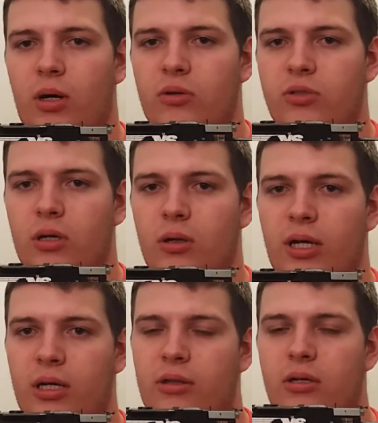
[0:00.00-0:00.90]
knew I was going to
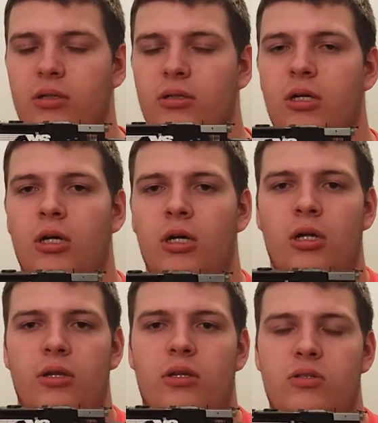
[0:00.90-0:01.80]
like the
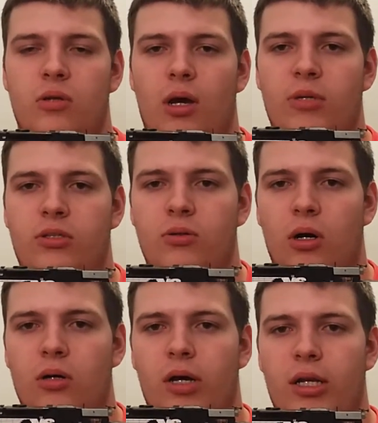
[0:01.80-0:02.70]
Tsunami 2
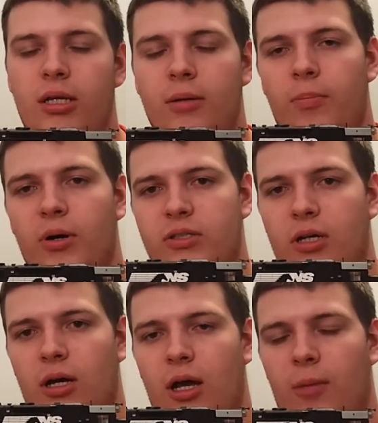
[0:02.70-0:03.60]
already, but
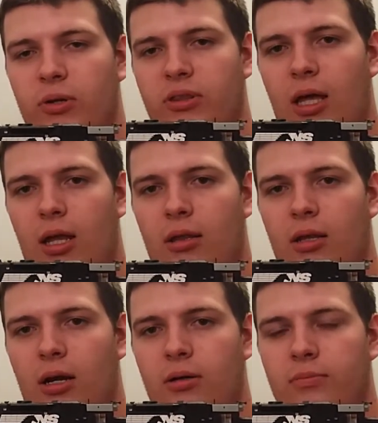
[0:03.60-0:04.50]
I put that
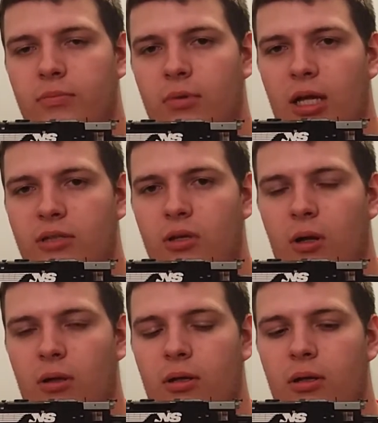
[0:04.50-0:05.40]
in there. That's
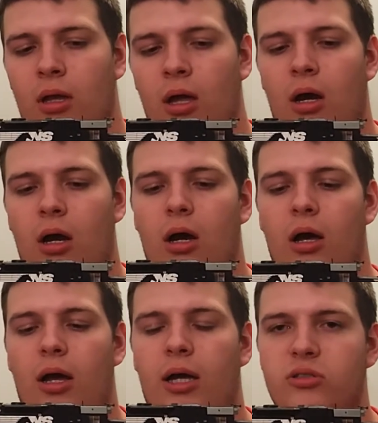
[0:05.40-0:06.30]
all in.
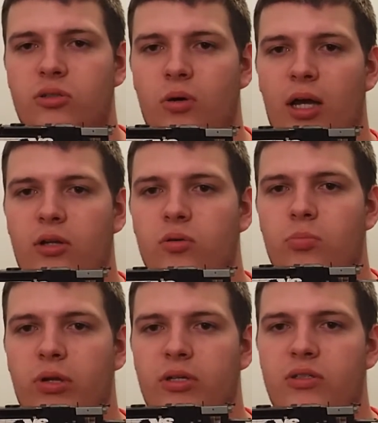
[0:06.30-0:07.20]
I also had to
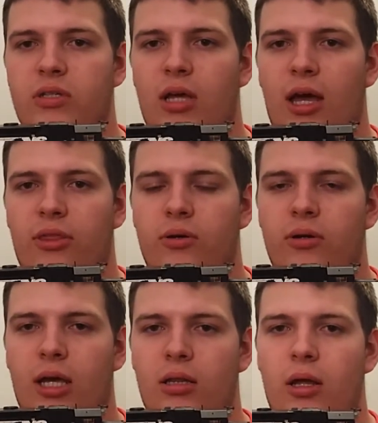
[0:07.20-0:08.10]
replace the
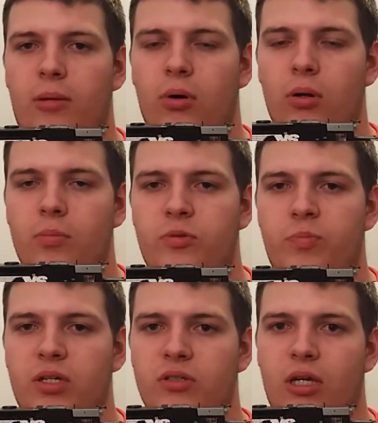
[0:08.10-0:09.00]
Athearn headlight bulbs
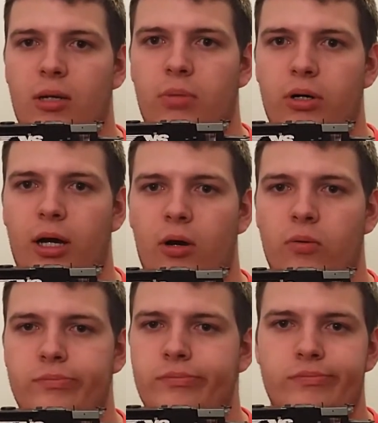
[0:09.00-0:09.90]
because they had burnt
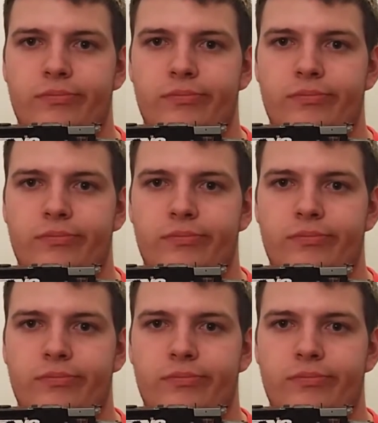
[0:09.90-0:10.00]
out.